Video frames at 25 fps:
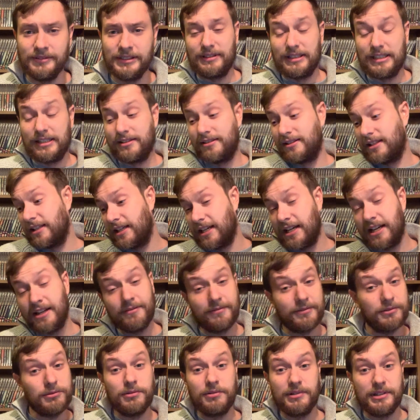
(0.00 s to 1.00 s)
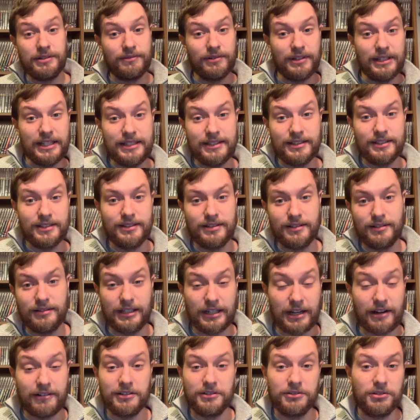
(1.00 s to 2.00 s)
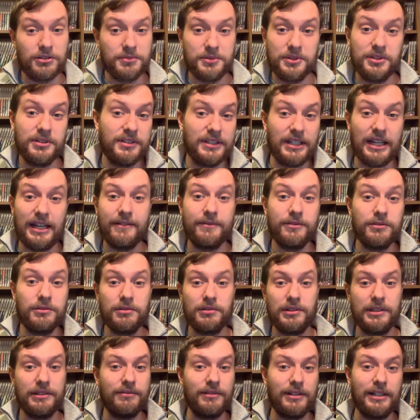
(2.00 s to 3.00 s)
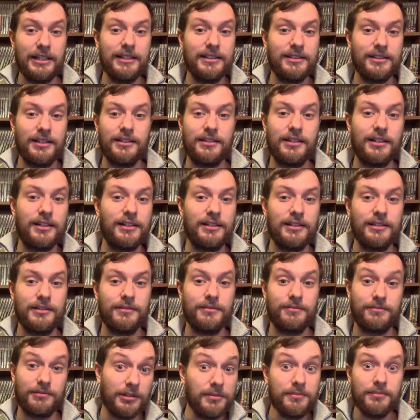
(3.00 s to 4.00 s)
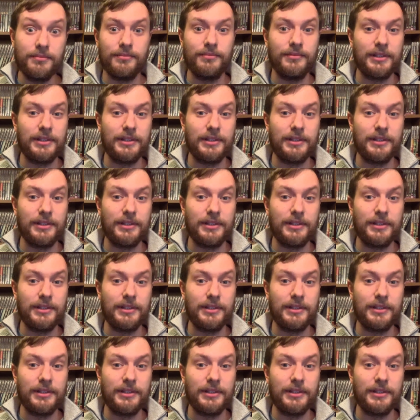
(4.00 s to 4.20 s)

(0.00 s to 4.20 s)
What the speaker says: and they have already released, character options have already released a Dalek from